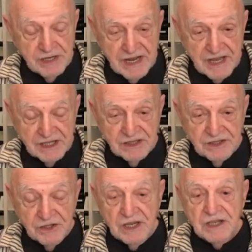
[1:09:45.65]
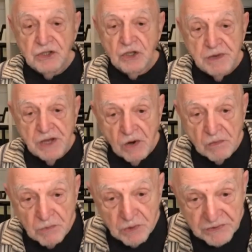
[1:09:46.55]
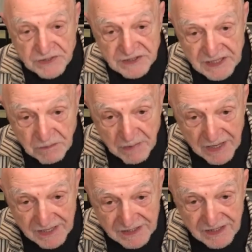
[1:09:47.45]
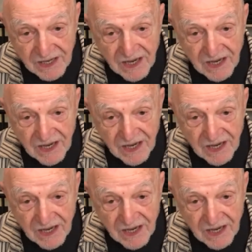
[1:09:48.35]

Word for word: He had a did and showed me home movies he made.